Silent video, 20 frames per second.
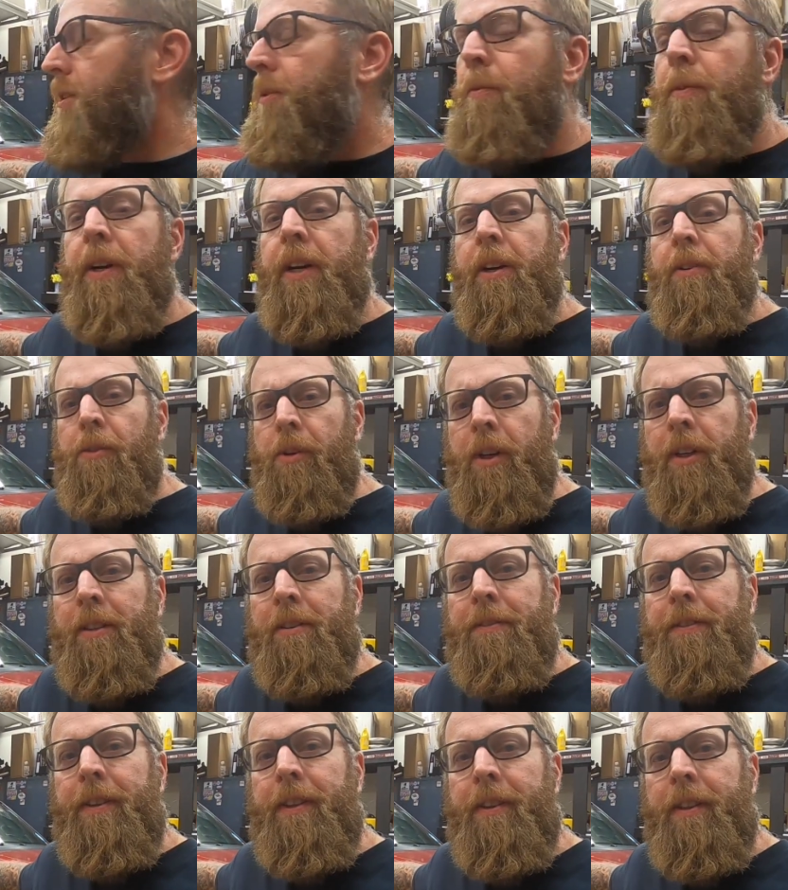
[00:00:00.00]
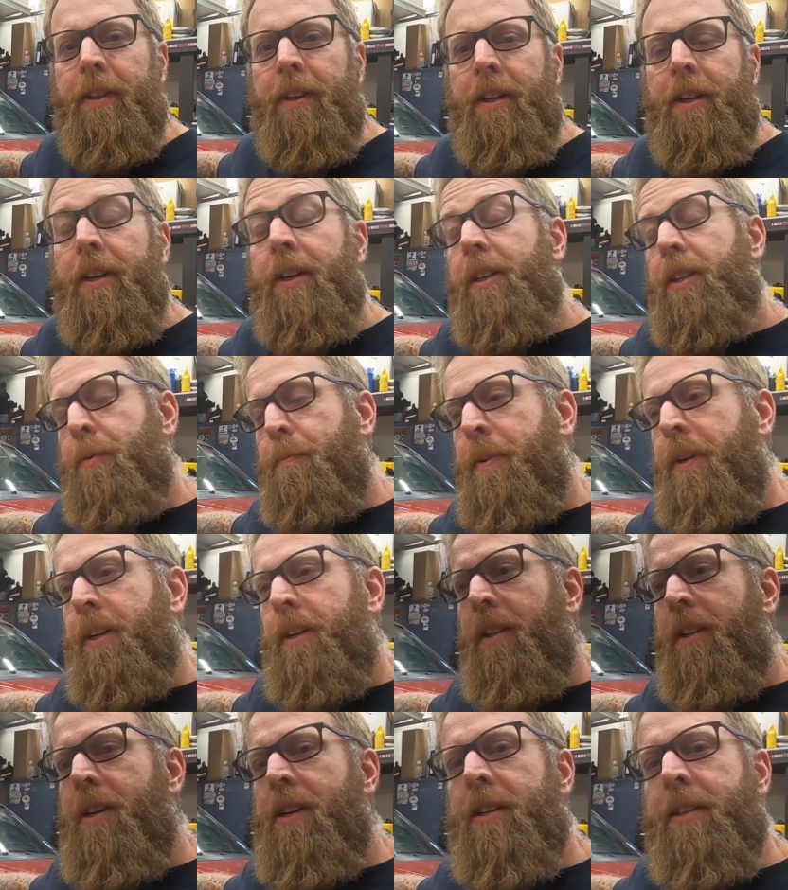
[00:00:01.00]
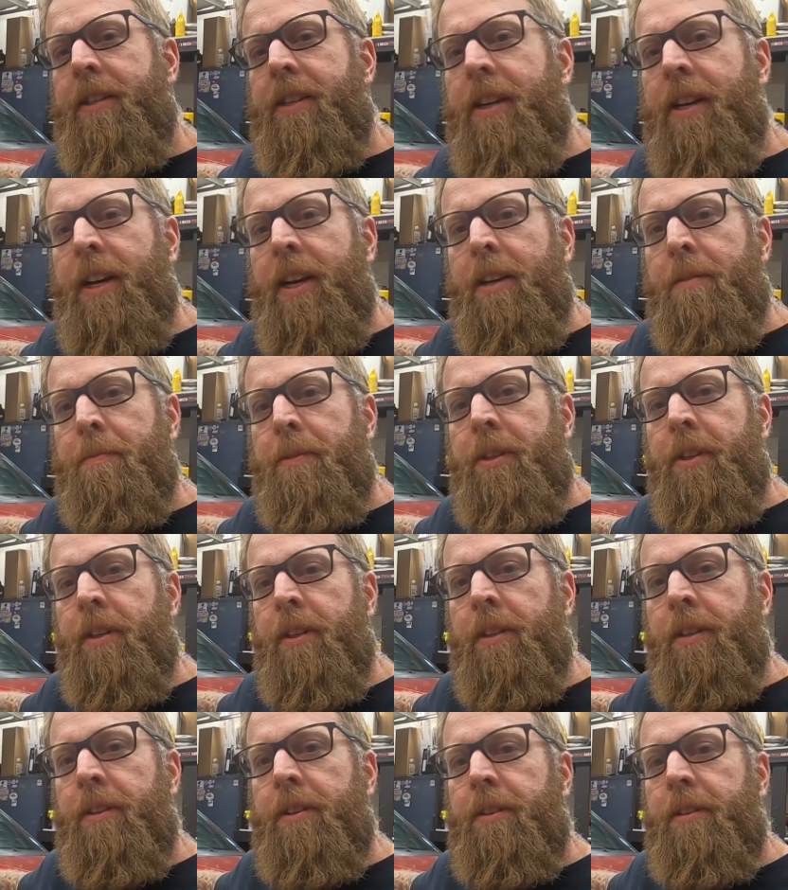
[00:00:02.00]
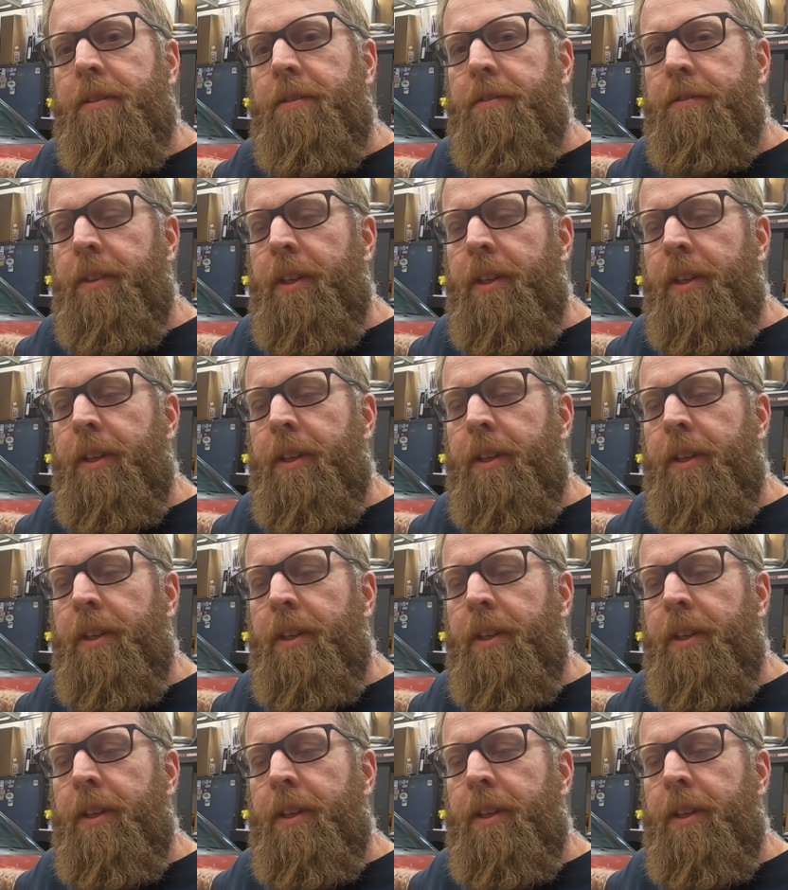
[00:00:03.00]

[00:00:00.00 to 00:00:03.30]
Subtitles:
with Werewolf. It's been a long time since